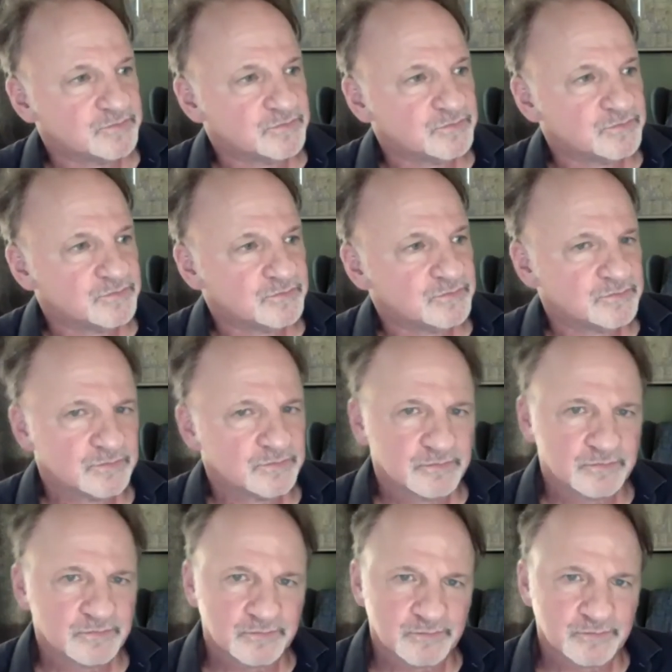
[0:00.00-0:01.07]

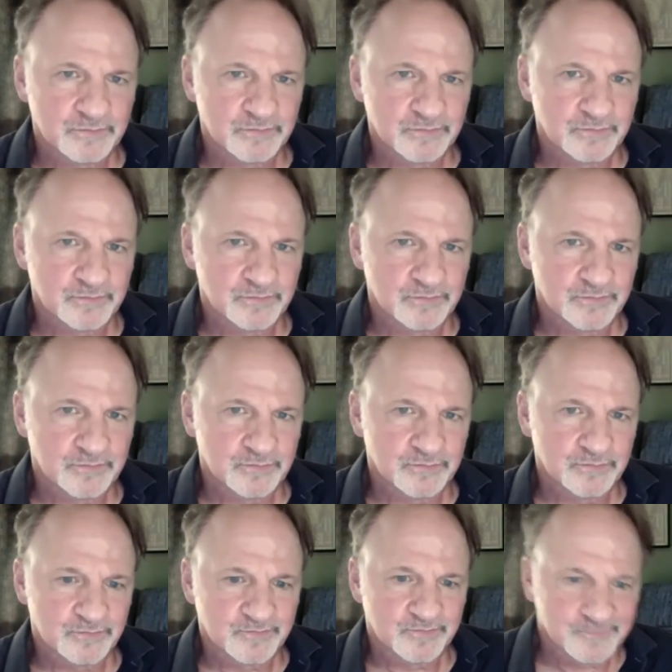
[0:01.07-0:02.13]

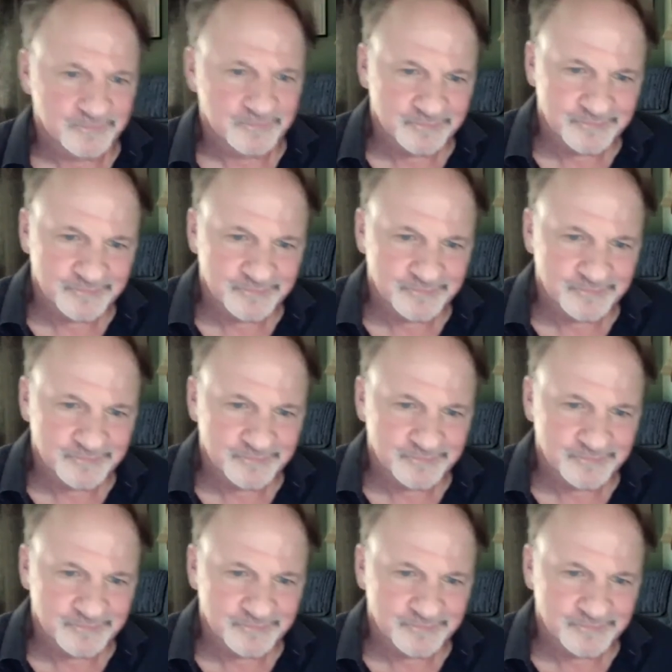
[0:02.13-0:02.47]
(silence)